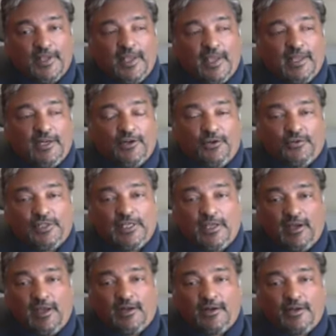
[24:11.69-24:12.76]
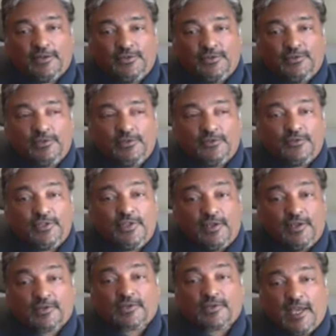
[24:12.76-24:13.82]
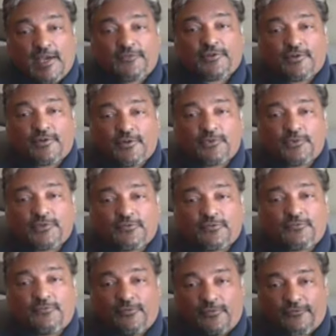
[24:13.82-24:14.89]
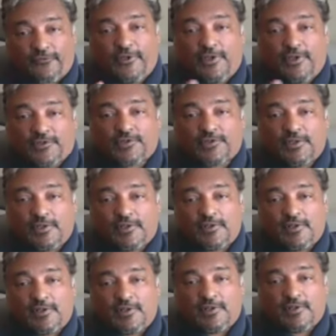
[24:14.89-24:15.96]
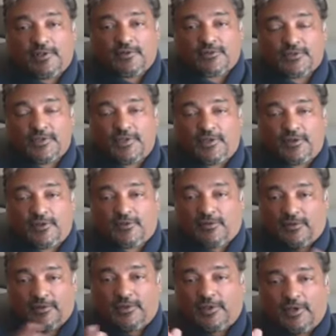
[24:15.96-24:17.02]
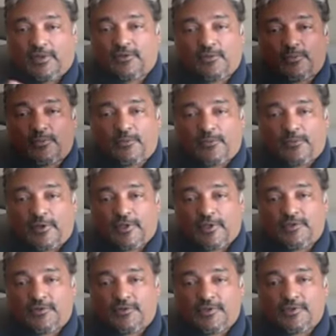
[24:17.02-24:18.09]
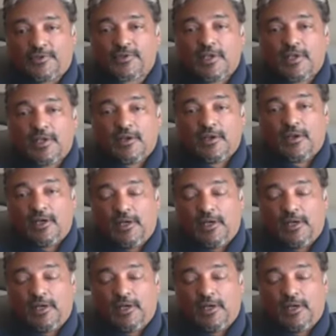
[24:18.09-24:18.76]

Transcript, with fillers: And it only got on Hulu years after it was finished in seeing in other countries. It